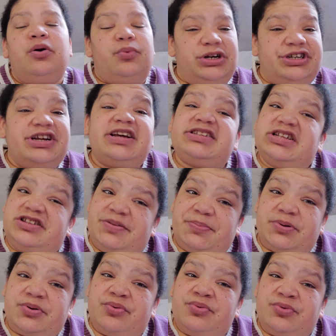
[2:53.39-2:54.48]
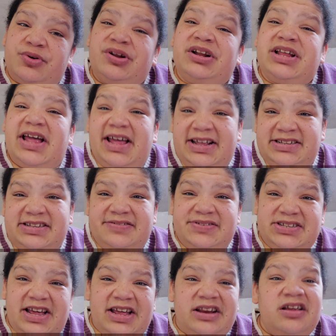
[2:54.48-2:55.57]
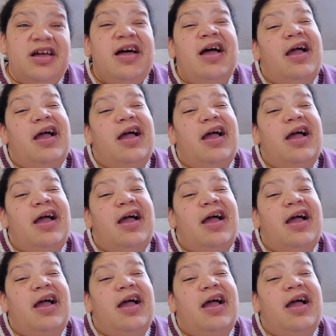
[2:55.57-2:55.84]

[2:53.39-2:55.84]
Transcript: which, as a typical rule, as I've said,